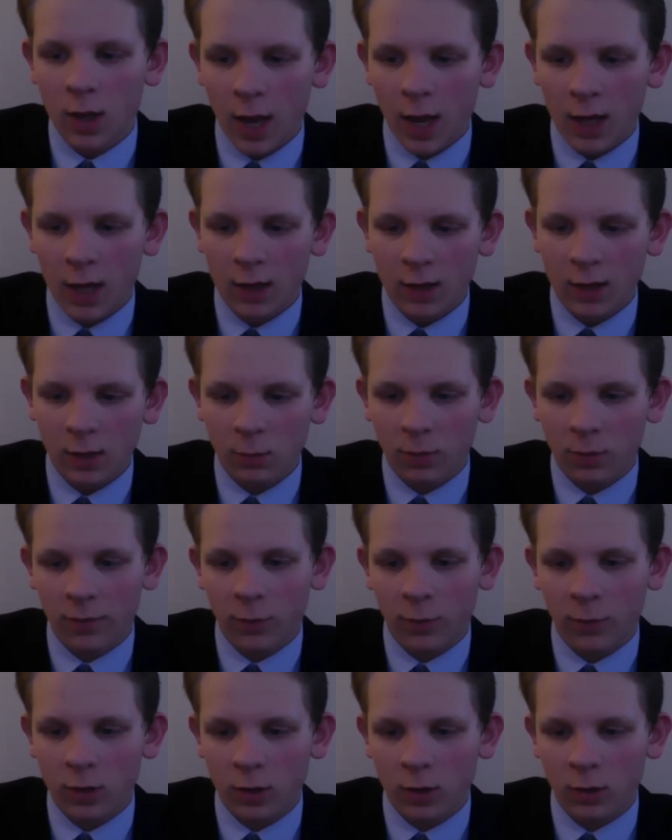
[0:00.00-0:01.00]
Anything
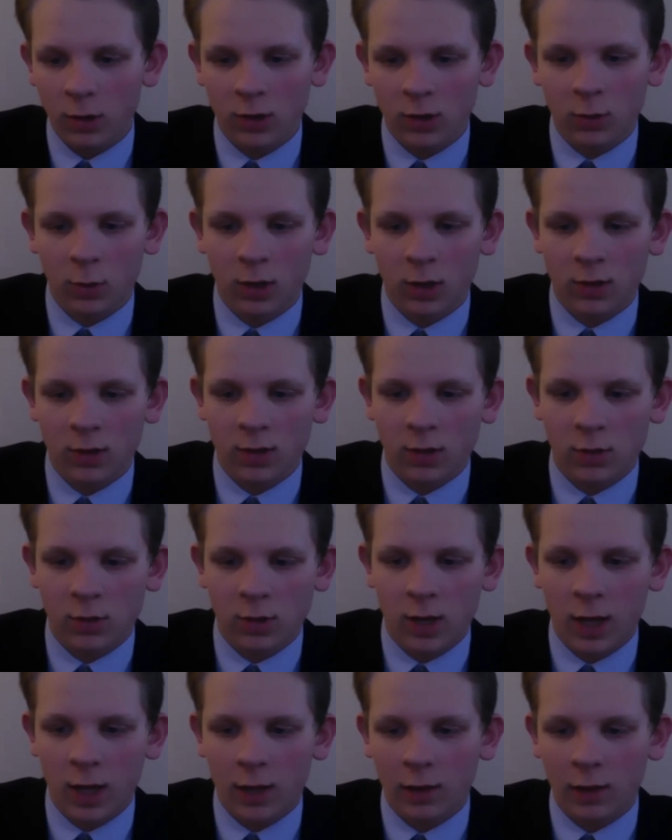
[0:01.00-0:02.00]
before the early 20th
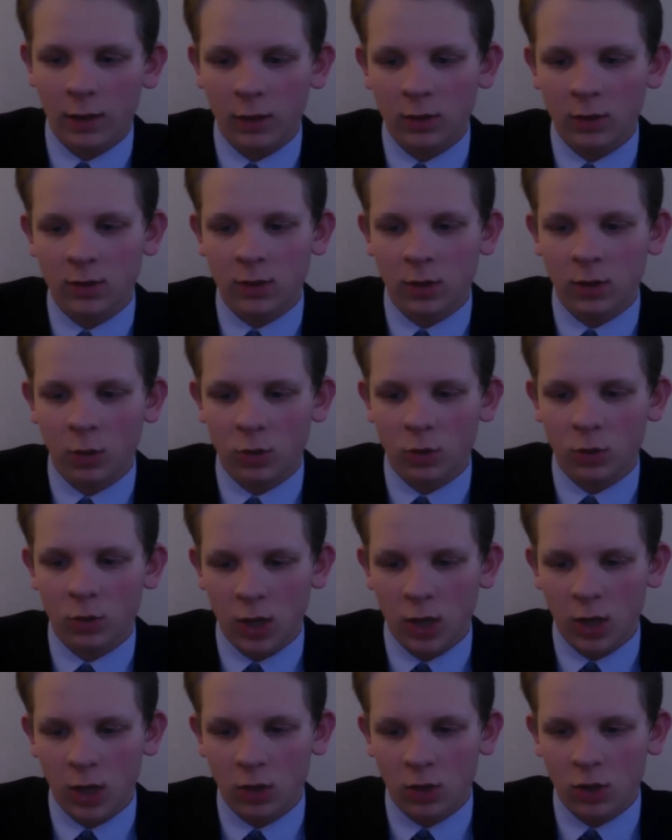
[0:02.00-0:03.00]
century had little to no
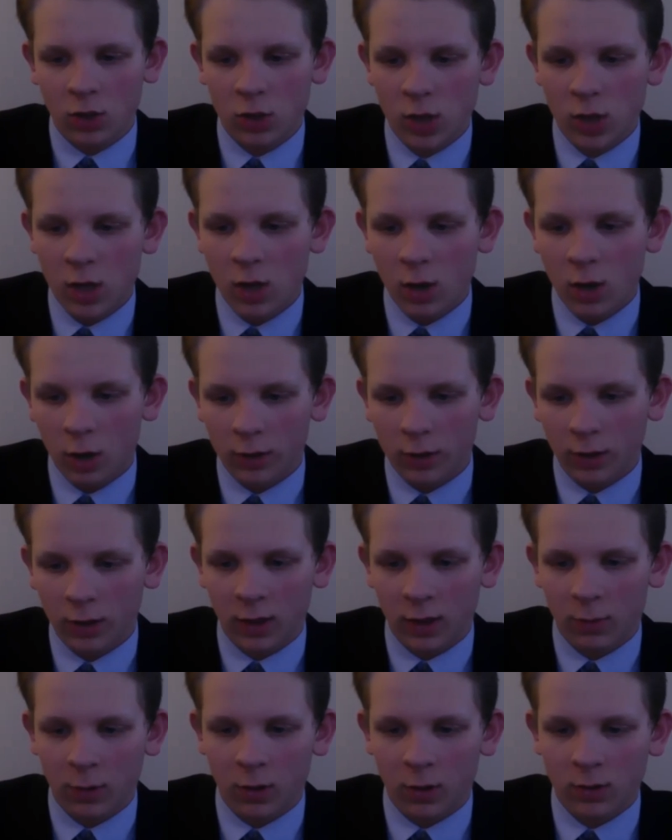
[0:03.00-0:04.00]
change on the
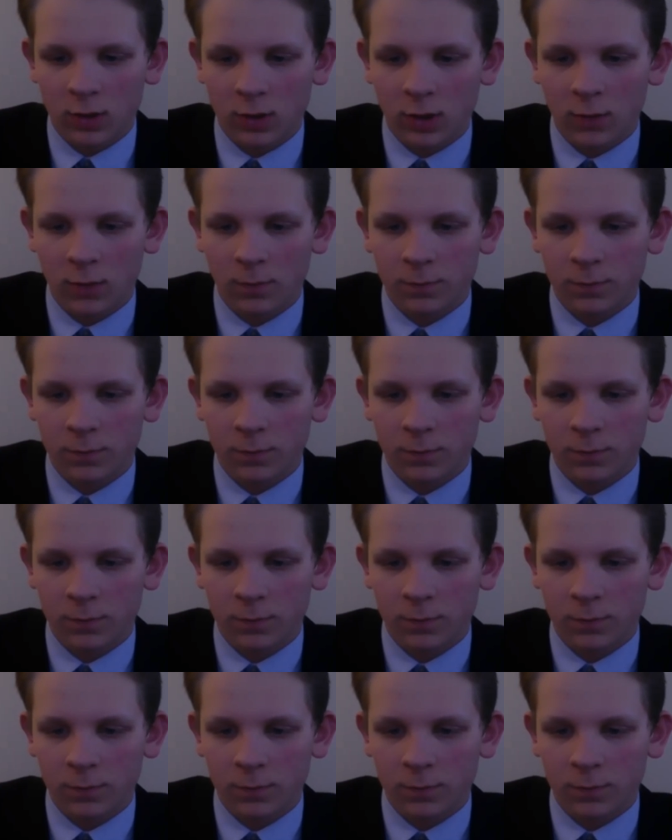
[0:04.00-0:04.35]
death penalty.